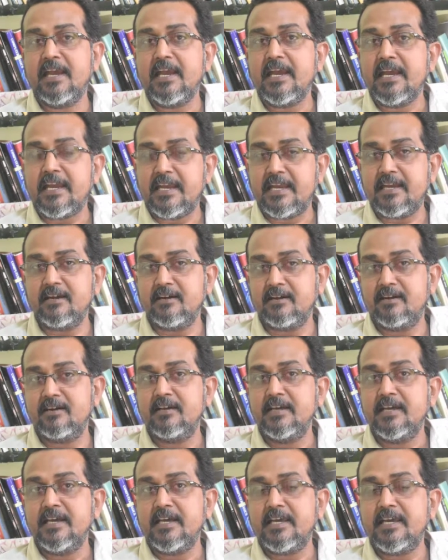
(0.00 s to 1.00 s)
Here,
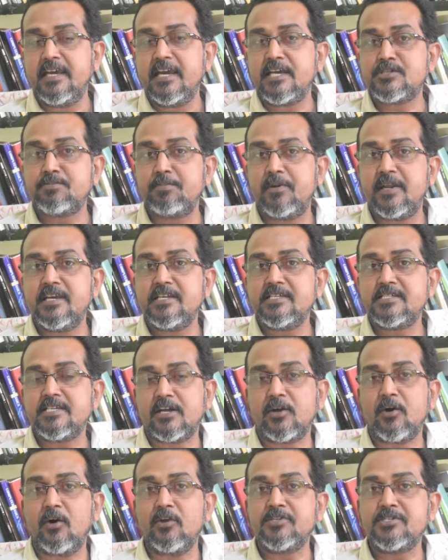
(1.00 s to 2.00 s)
he explains the
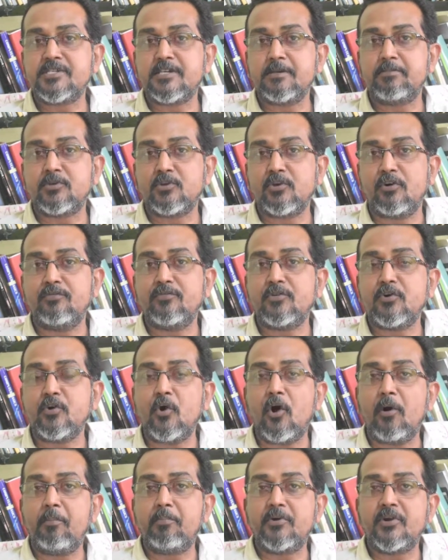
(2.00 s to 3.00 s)
concept of
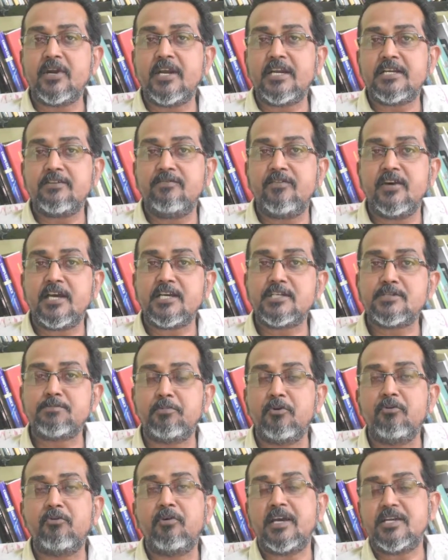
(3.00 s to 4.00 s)
cooperative
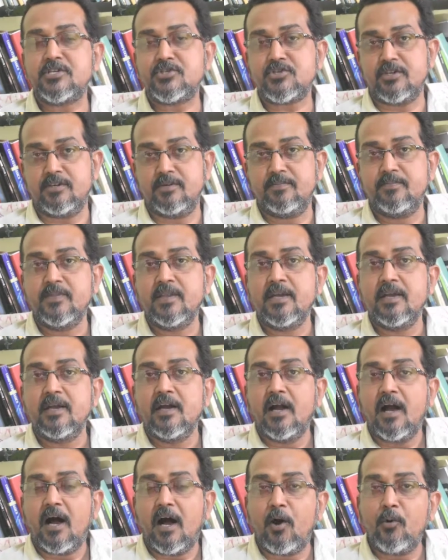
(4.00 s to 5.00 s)
exploration.
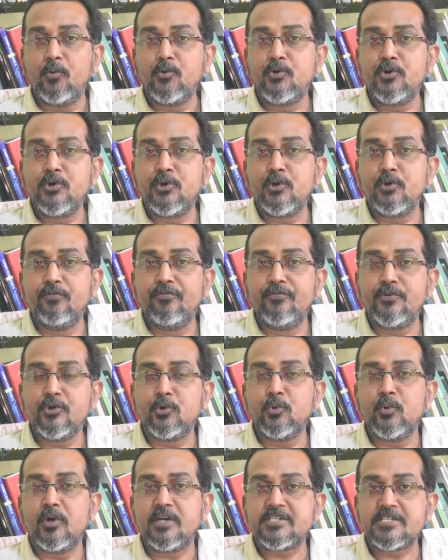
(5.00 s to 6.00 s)
How do you
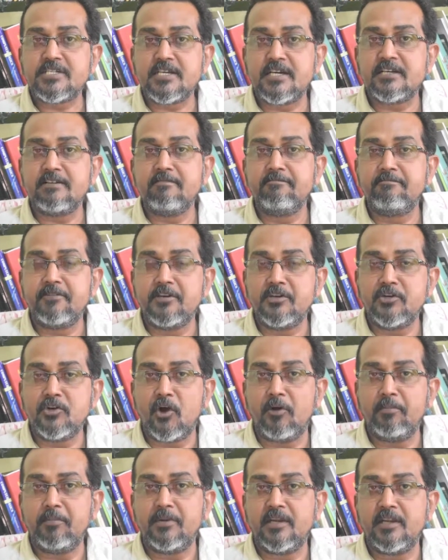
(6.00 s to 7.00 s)
view a certain
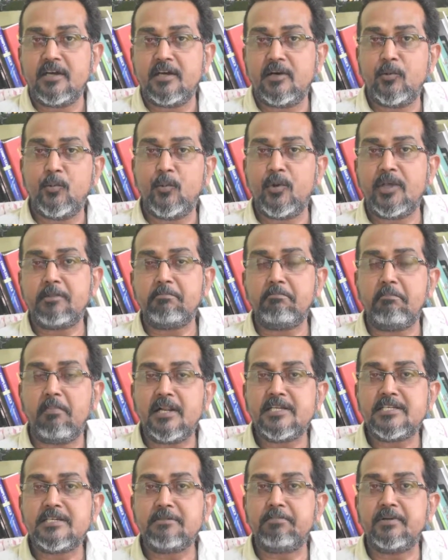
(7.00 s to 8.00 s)
phenomena with
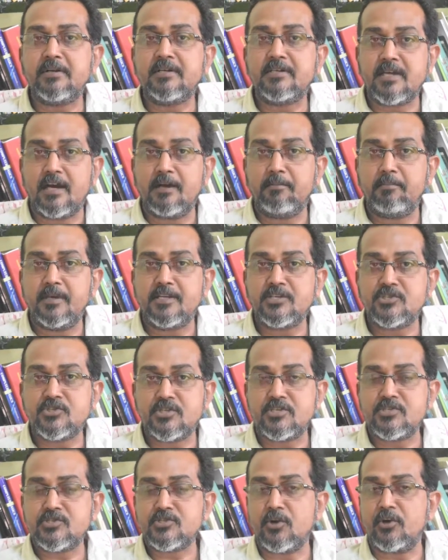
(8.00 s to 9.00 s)
multiple
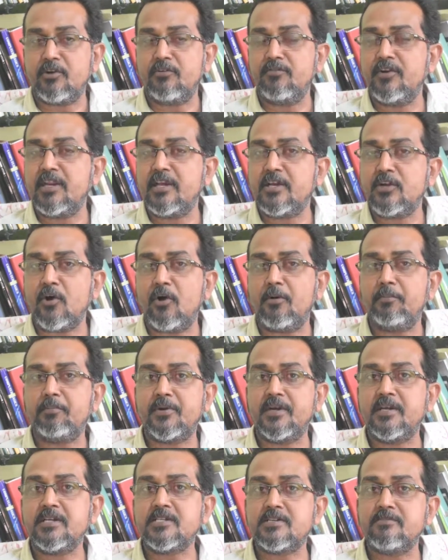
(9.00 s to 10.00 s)
dimensions or a very
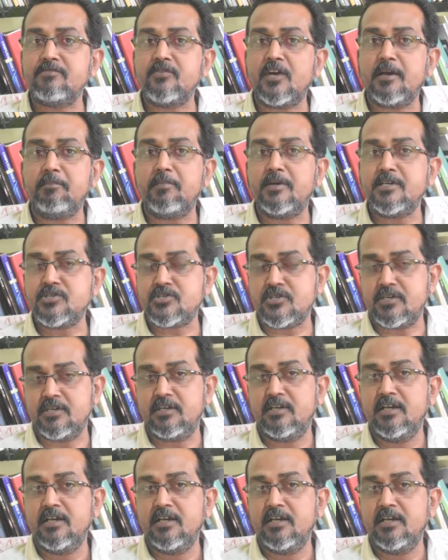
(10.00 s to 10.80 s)
comprehensive dimension?